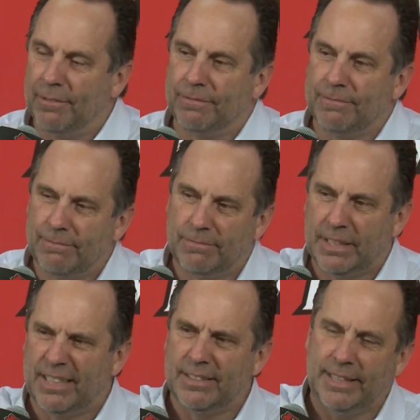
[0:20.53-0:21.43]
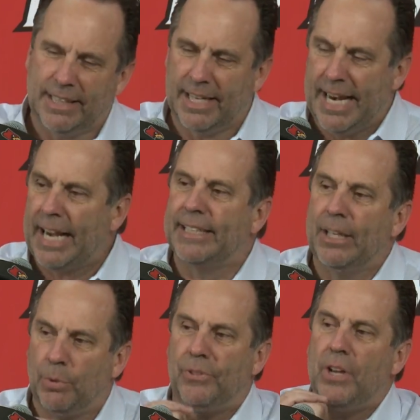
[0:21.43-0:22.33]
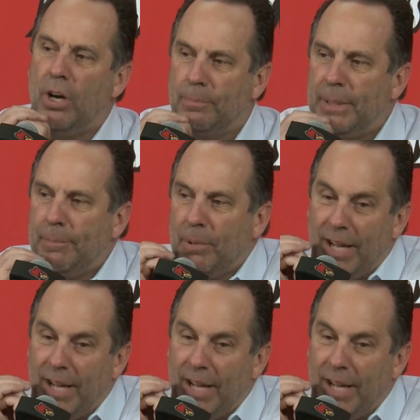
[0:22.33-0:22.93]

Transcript: of connecting with young people.